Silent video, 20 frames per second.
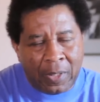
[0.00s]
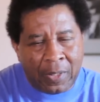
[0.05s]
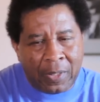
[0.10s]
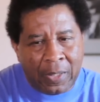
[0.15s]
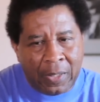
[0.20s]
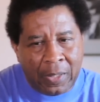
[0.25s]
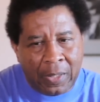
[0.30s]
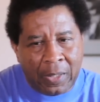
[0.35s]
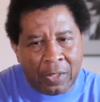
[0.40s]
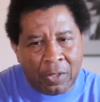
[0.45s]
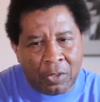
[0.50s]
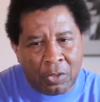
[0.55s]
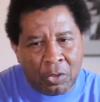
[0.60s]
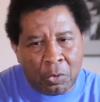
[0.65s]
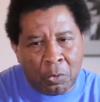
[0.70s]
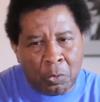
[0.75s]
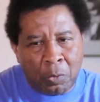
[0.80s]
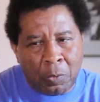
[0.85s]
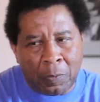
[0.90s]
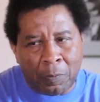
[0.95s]
can
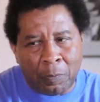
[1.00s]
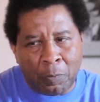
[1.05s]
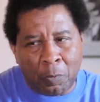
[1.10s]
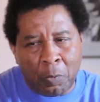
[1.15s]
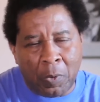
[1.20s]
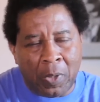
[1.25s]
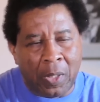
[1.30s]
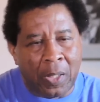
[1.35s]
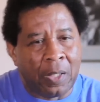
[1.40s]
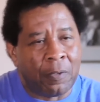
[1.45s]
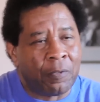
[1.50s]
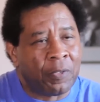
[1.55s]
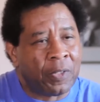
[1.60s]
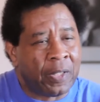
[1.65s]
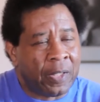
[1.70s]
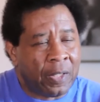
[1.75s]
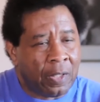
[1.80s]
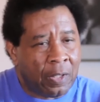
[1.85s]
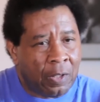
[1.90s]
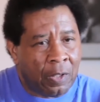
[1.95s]
do wherever
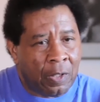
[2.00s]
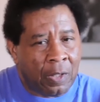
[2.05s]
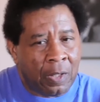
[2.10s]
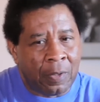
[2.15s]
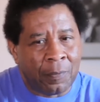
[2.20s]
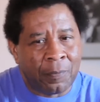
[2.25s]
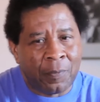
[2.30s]
they are.